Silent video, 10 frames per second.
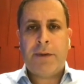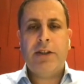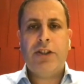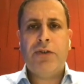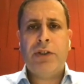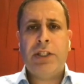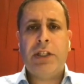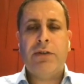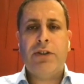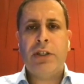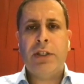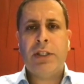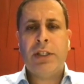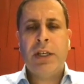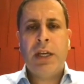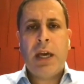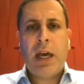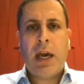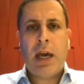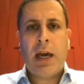financial institutions
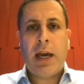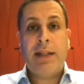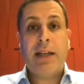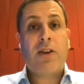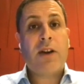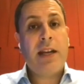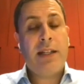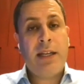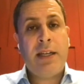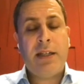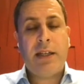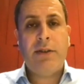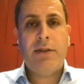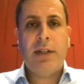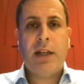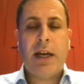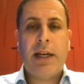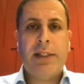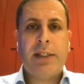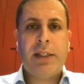and the criteria they
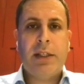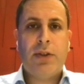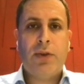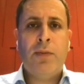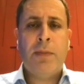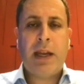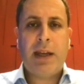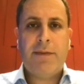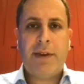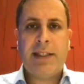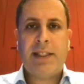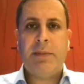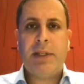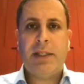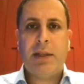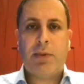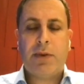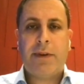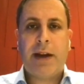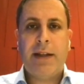utilize to make investments and
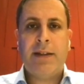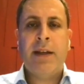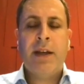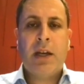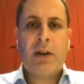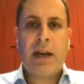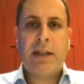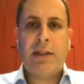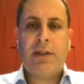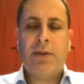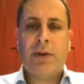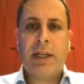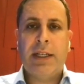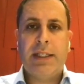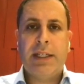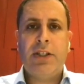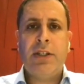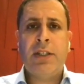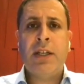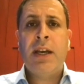provide credit to
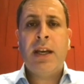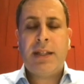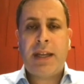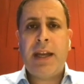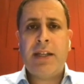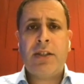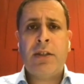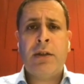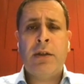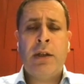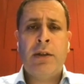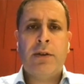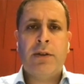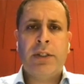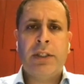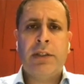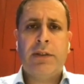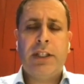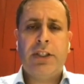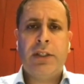organizations takes into
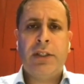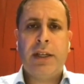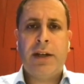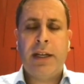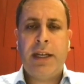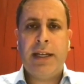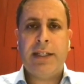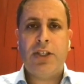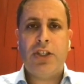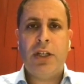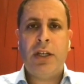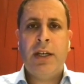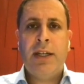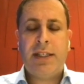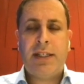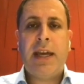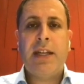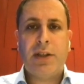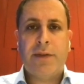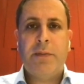consideration their ESG
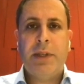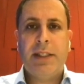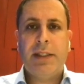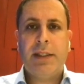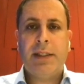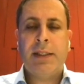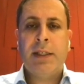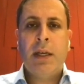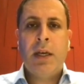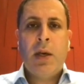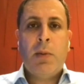stance of businesses.